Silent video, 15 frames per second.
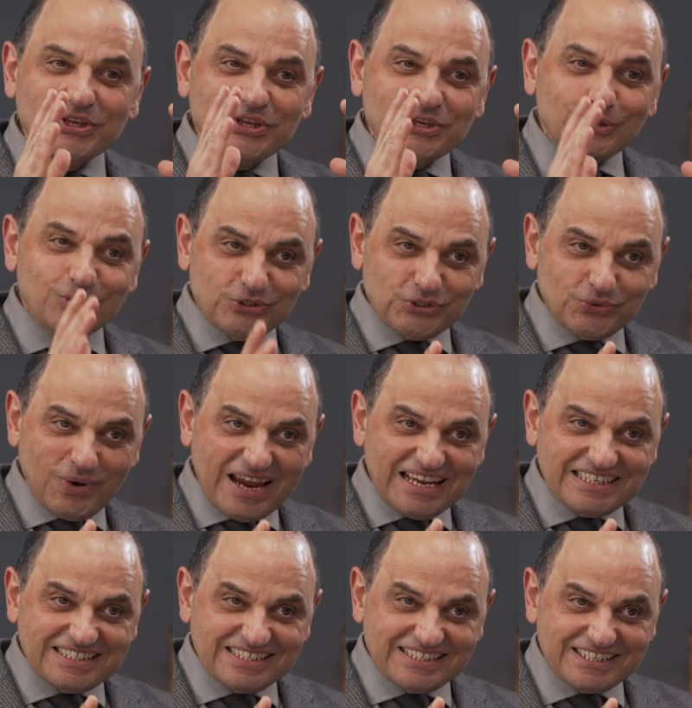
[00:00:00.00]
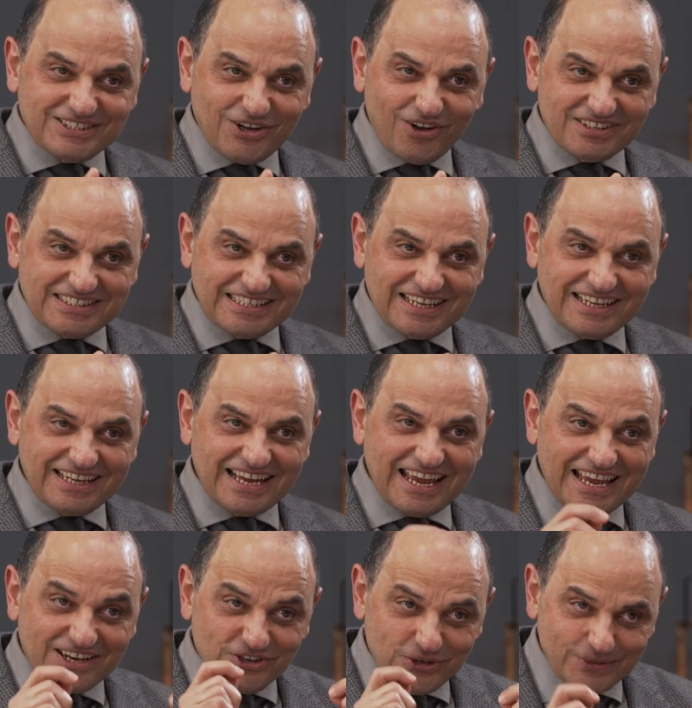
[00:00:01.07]
You trained as a doctor
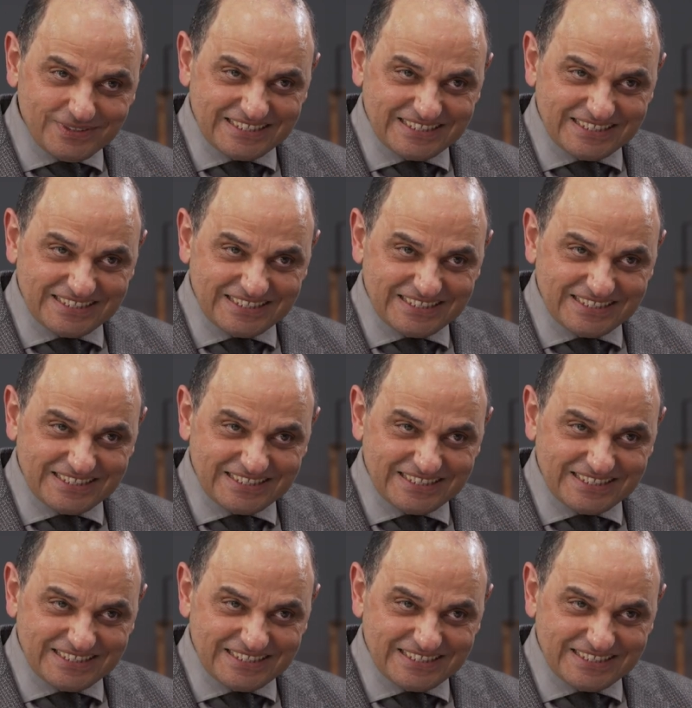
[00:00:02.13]
in New